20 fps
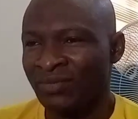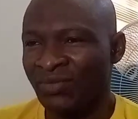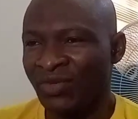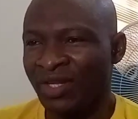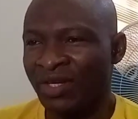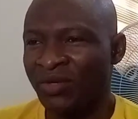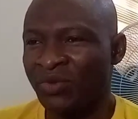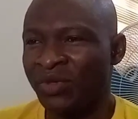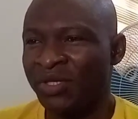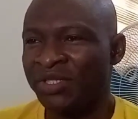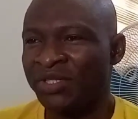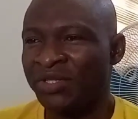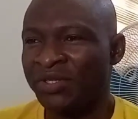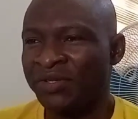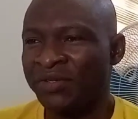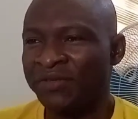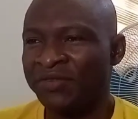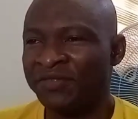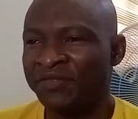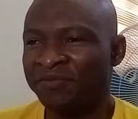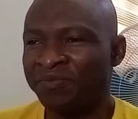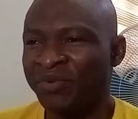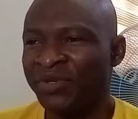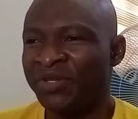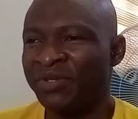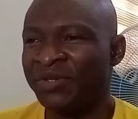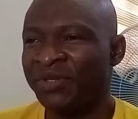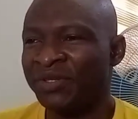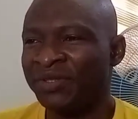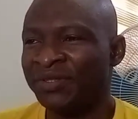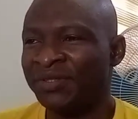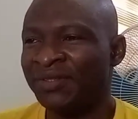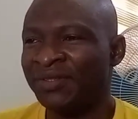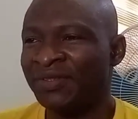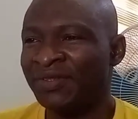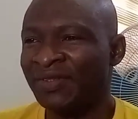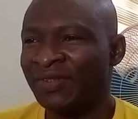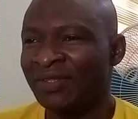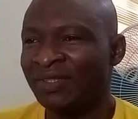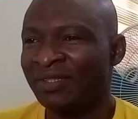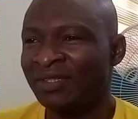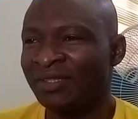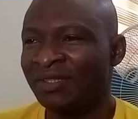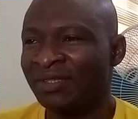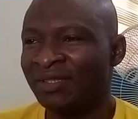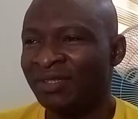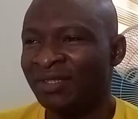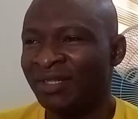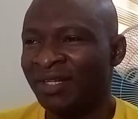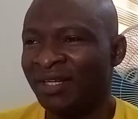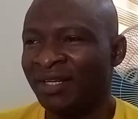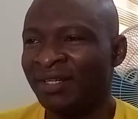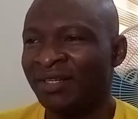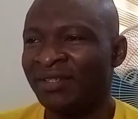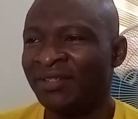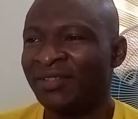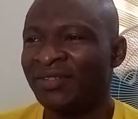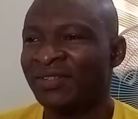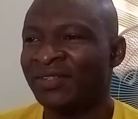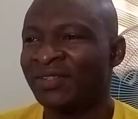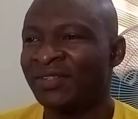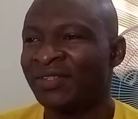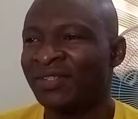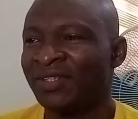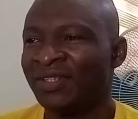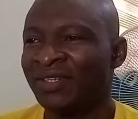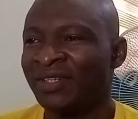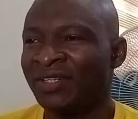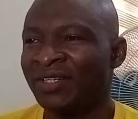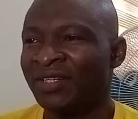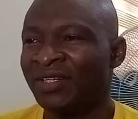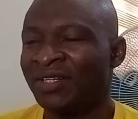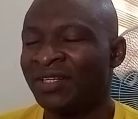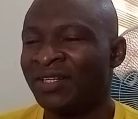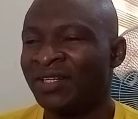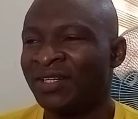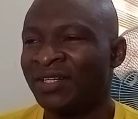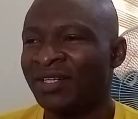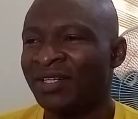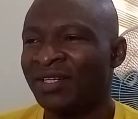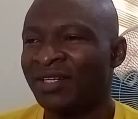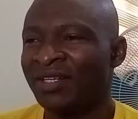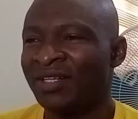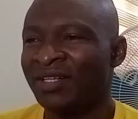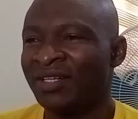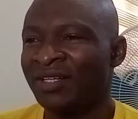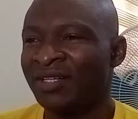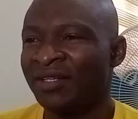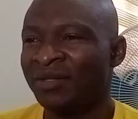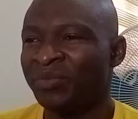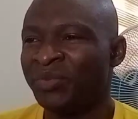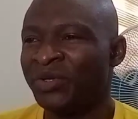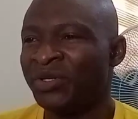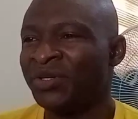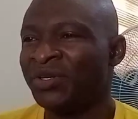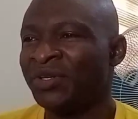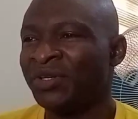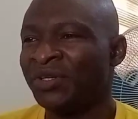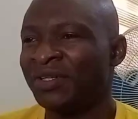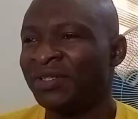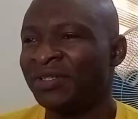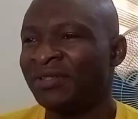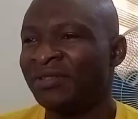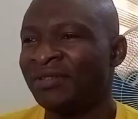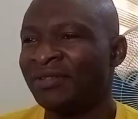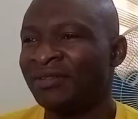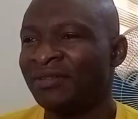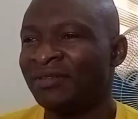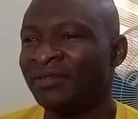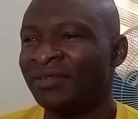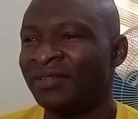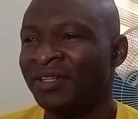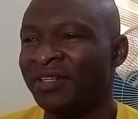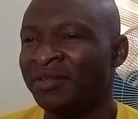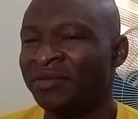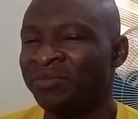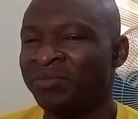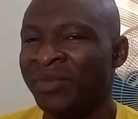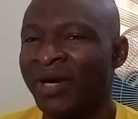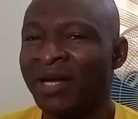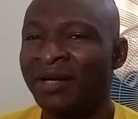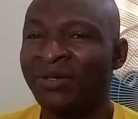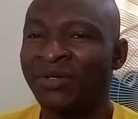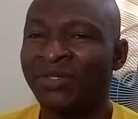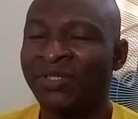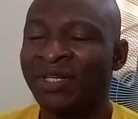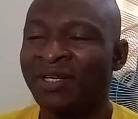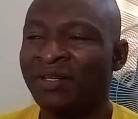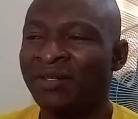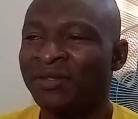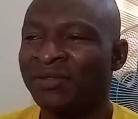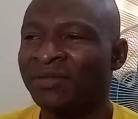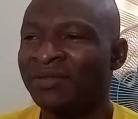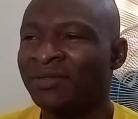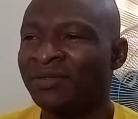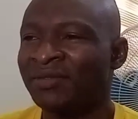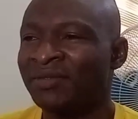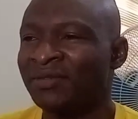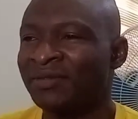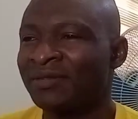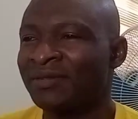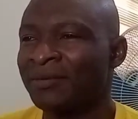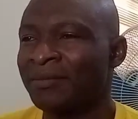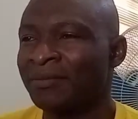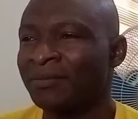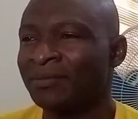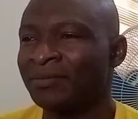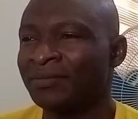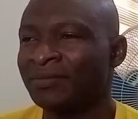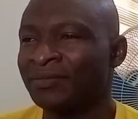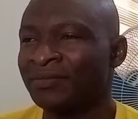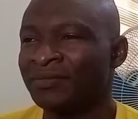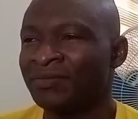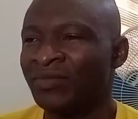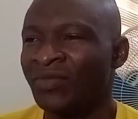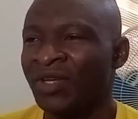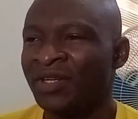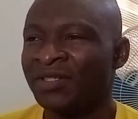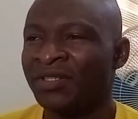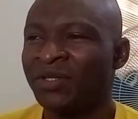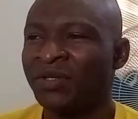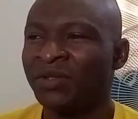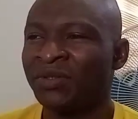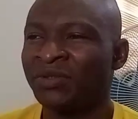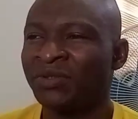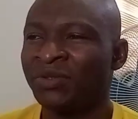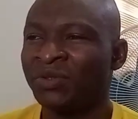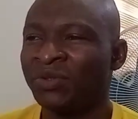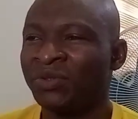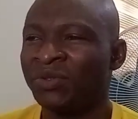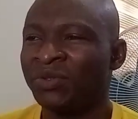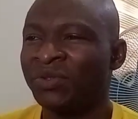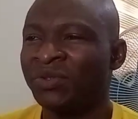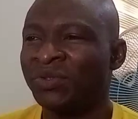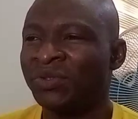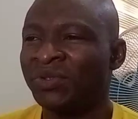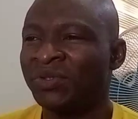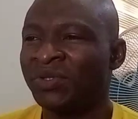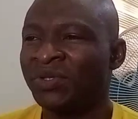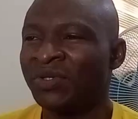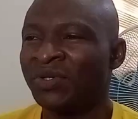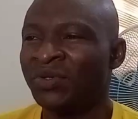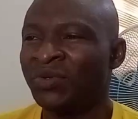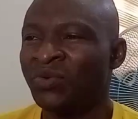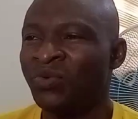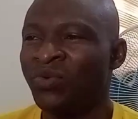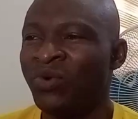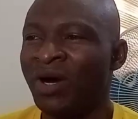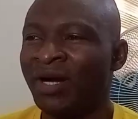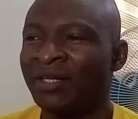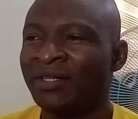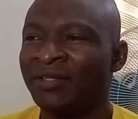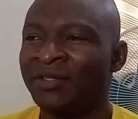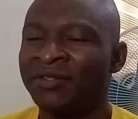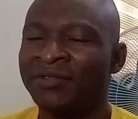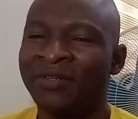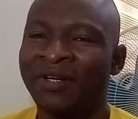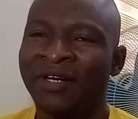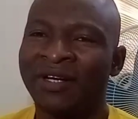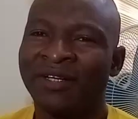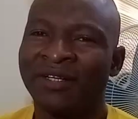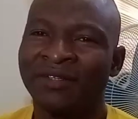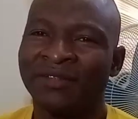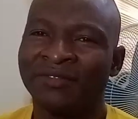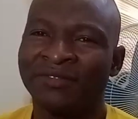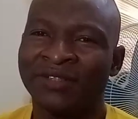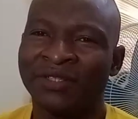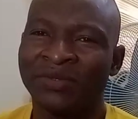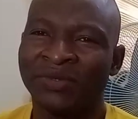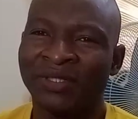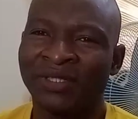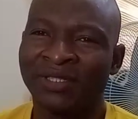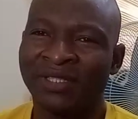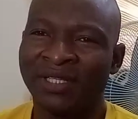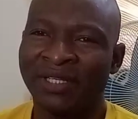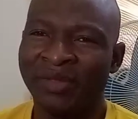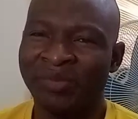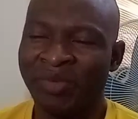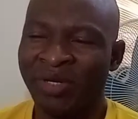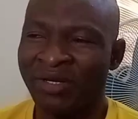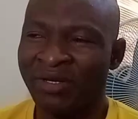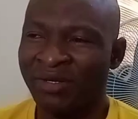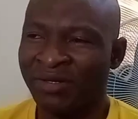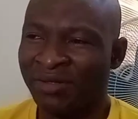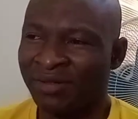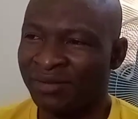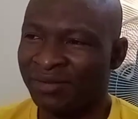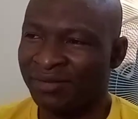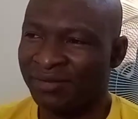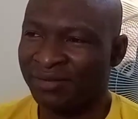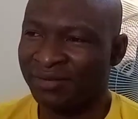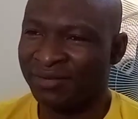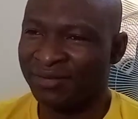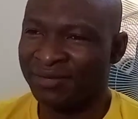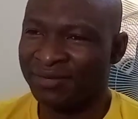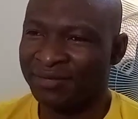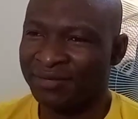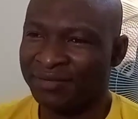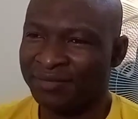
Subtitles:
The equation of period is period in microseconds is equal to 1 over frequency in megahertz.